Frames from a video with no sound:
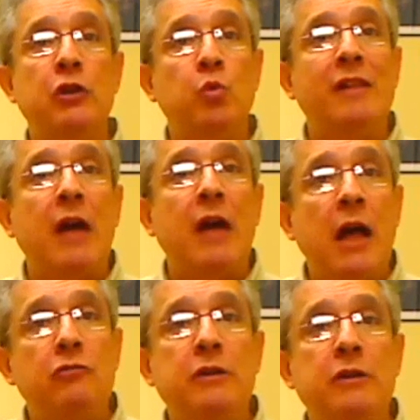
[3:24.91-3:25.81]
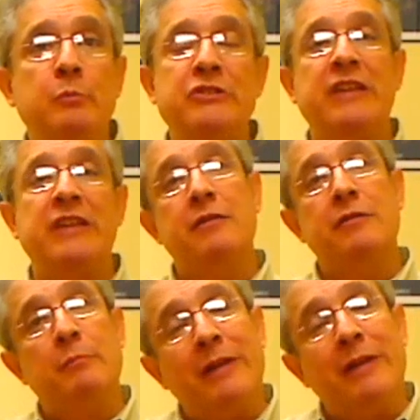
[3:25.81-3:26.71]

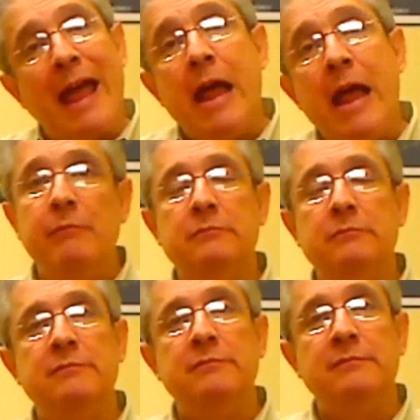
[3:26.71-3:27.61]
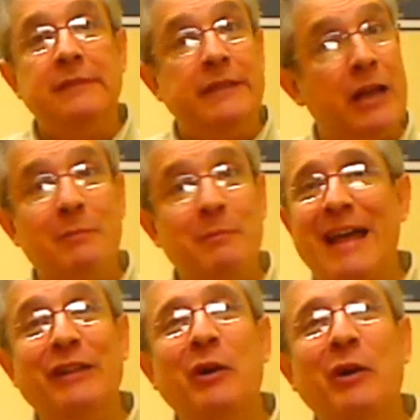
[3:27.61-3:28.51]
1,200% per annum. Not
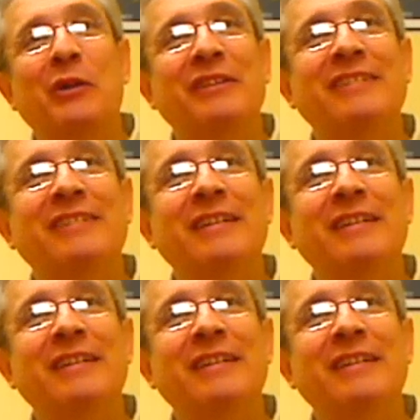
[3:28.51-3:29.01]
bad at all.